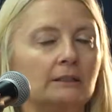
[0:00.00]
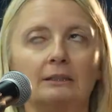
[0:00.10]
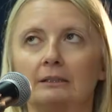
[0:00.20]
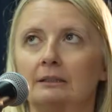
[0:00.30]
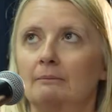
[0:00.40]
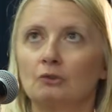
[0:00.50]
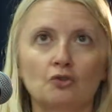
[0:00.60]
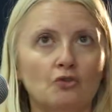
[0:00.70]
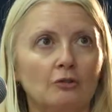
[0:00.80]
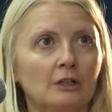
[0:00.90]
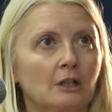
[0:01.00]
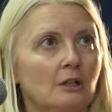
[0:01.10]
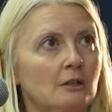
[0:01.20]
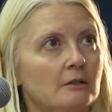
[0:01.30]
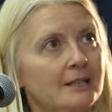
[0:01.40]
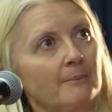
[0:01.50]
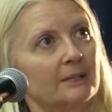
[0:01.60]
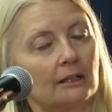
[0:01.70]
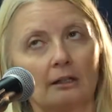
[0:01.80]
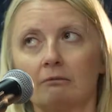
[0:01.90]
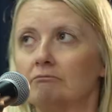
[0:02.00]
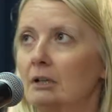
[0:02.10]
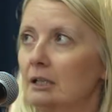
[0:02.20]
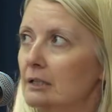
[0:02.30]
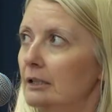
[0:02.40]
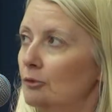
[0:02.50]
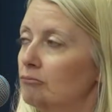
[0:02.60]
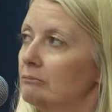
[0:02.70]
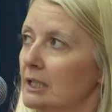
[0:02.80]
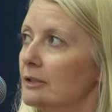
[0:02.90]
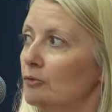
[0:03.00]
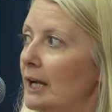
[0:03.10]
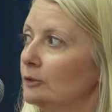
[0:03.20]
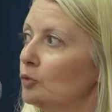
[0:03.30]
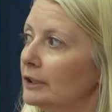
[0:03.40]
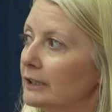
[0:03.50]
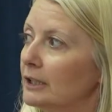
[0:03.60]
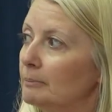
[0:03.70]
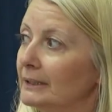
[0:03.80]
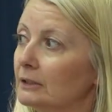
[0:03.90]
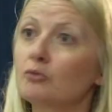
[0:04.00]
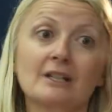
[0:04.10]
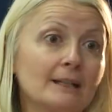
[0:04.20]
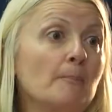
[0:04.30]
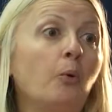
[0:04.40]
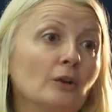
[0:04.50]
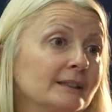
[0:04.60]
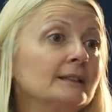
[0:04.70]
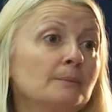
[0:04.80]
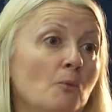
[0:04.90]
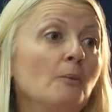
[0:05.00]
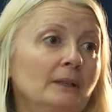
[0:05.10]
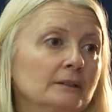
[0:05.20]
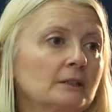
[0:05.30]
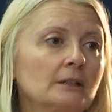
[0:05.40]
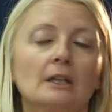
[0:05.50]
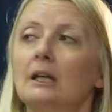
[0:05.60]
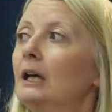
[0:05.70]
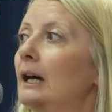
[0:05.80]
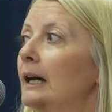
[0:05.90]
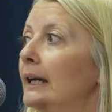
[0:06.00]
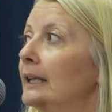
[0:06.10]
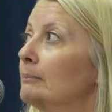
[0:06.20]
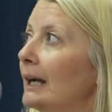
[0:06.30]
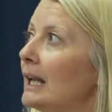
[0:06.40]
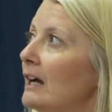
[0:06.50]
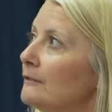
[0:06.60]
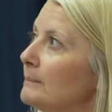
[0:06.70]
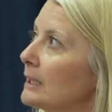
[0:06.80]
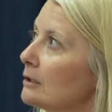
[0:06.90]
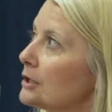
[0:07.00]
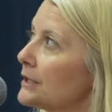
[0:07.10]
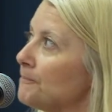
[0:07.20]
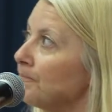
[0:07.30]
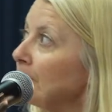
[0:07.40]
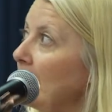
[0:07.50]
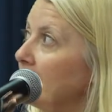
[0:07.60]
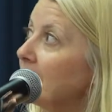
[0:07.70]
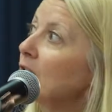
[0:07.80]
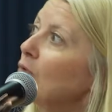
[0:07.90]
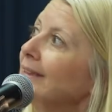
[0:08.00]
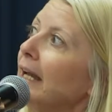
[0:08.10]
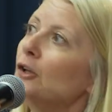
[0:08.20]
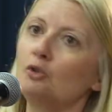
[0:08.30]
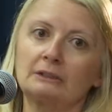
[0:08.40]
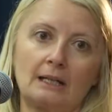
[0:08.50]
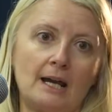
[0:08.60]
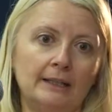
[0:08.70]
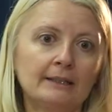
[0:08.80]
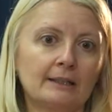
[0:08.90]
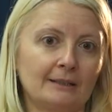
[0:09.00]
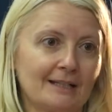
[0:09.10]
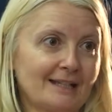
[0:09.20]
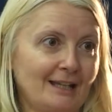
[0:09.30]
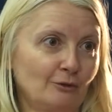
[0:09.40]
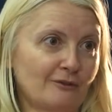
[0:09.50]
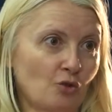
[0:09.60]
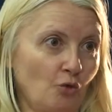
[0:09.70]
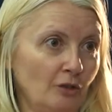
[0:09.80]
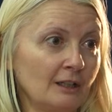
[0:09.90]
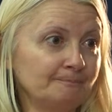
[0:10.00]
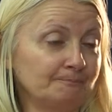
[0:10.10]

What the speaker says: I'm not sure seminal as there is the right word here, but it was an important moment in my life, because this is what I looked like as head of school.